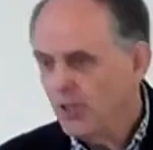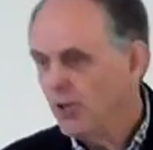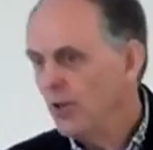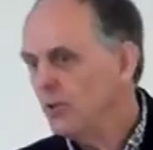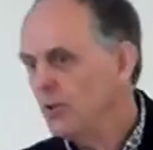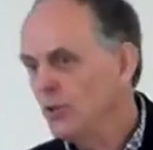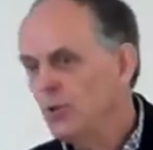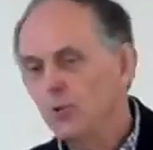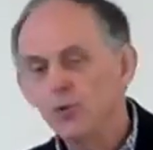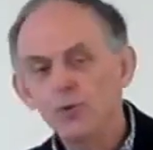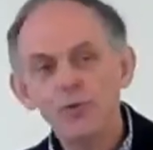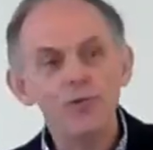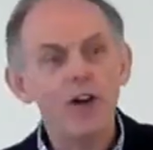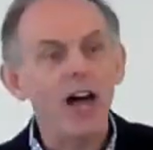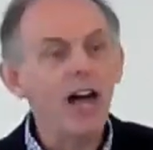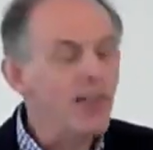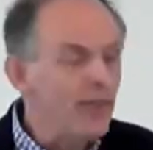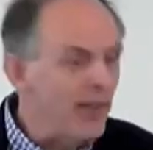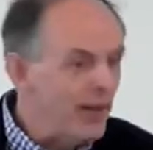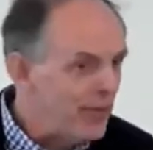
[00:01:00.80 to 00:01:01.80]
Kyungju's
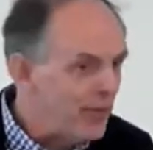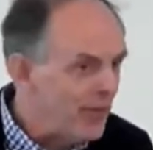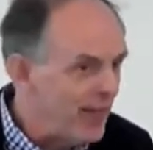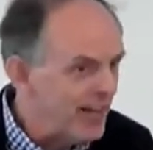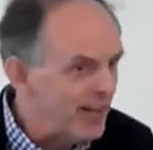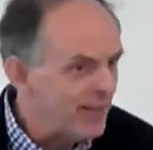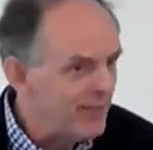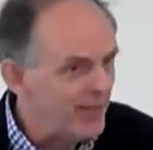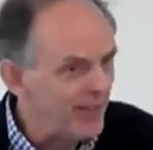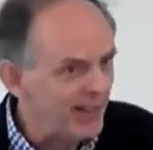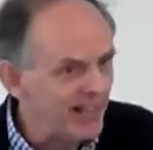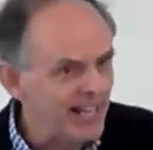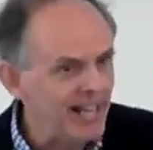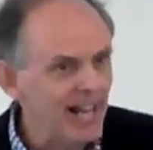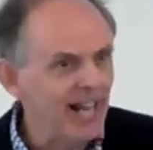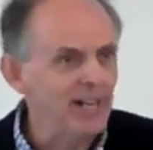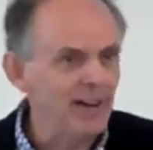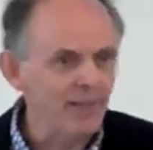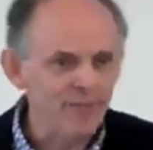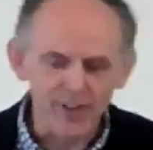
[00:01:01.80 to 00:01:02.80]
father, thankfully,
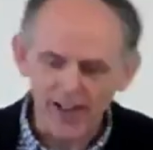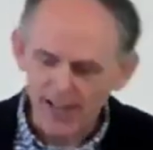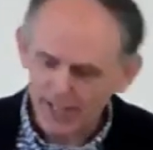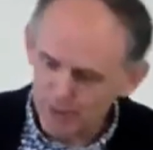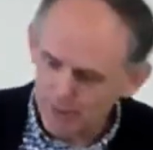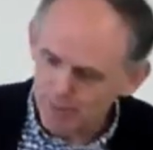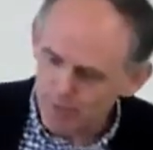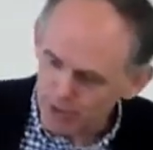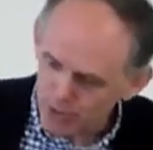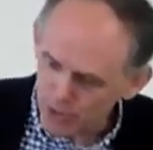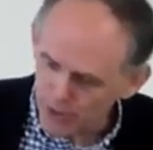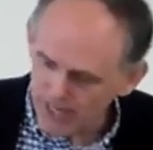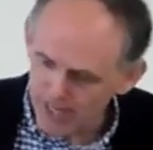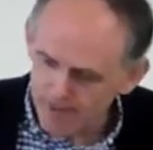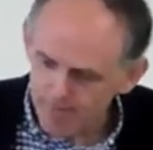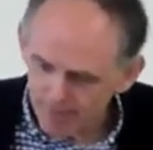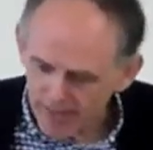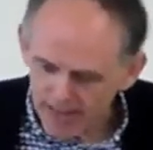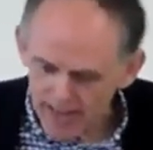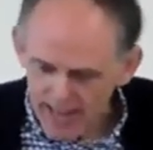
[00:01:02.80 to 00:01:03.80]
had a fax
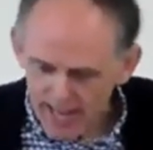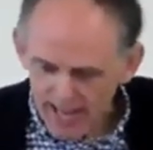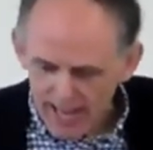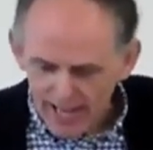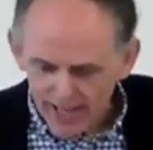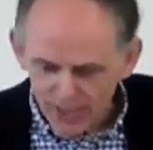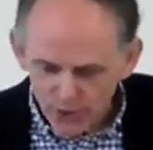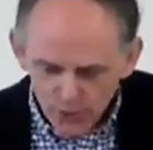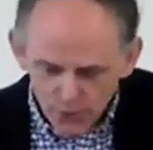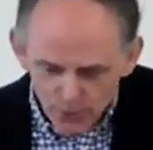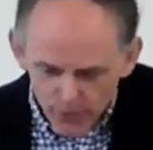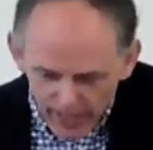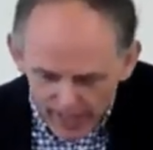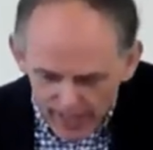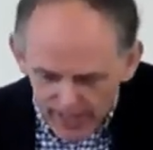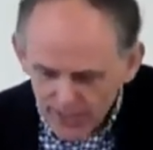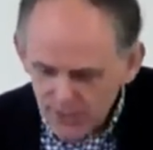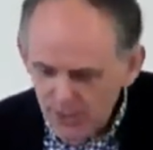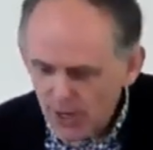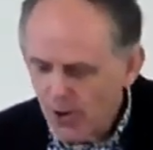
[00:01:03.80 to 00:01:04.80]
machine, and so
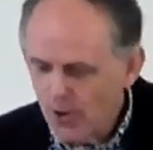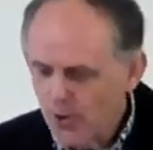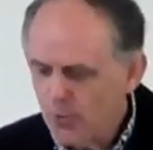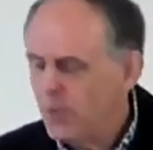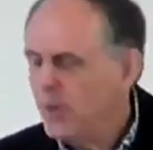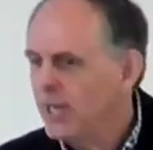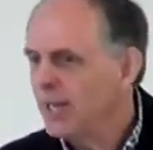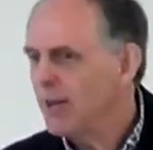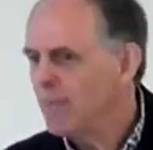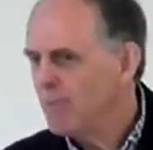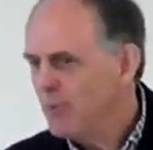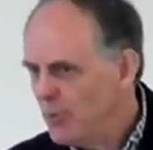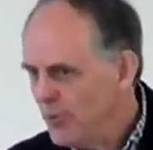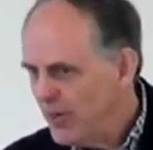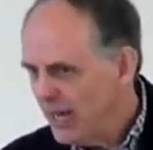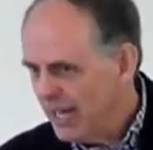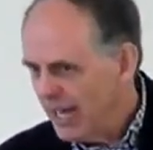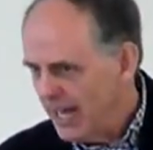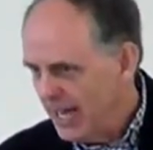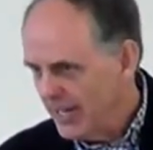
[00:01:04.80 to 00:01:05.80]
that is how we
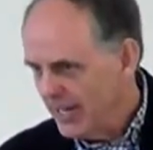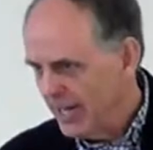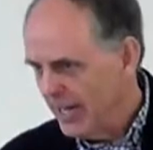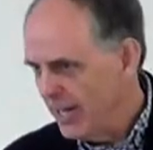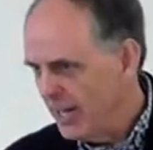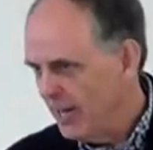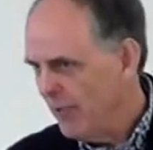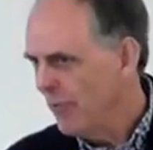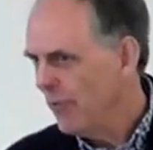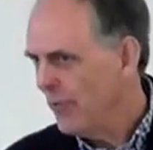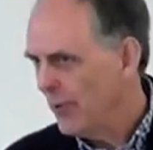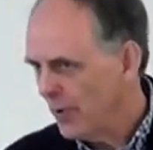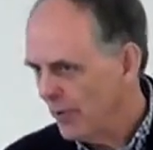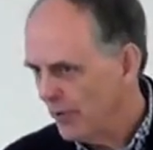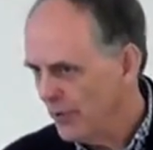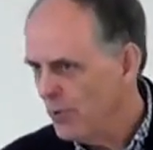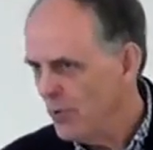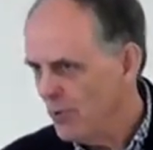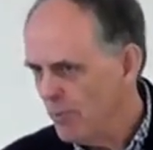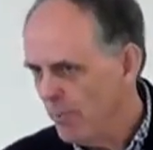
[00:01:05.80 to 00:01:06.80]
communicated for a
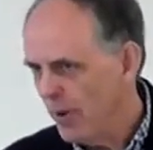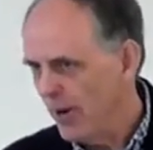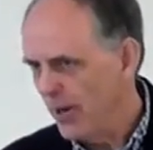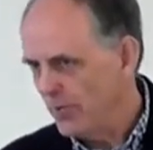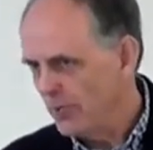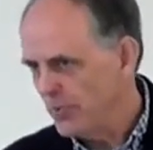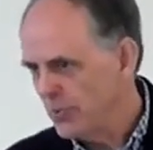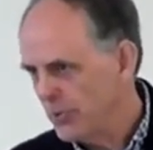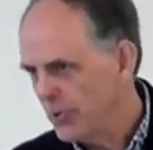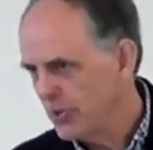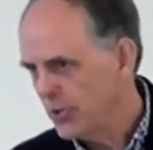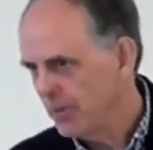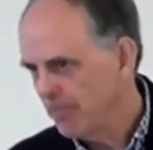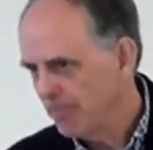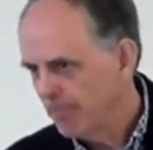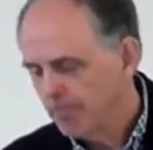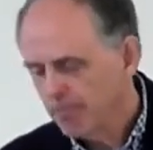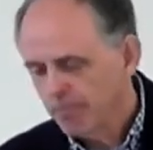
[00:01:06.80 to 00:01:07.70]
few months.